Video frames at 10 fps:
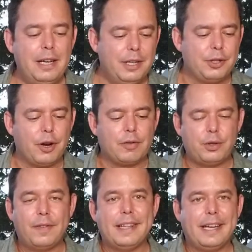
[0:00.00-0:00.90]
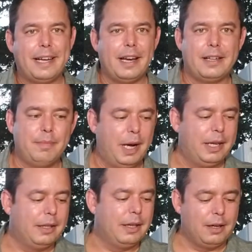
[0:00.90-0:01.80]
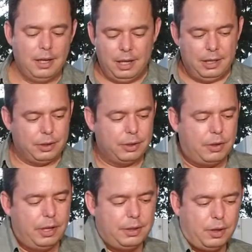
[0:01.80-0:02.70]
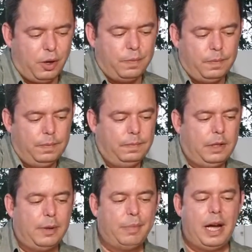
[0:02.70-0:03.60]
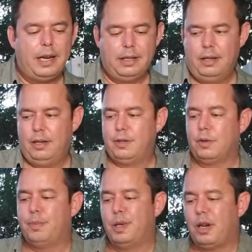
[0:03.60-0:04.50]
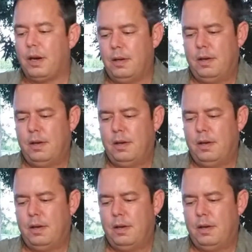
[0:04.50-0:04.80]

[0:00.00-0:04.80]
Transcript: So I've got that kind of combined in there. So let's go ahead and start combining. So we'll put our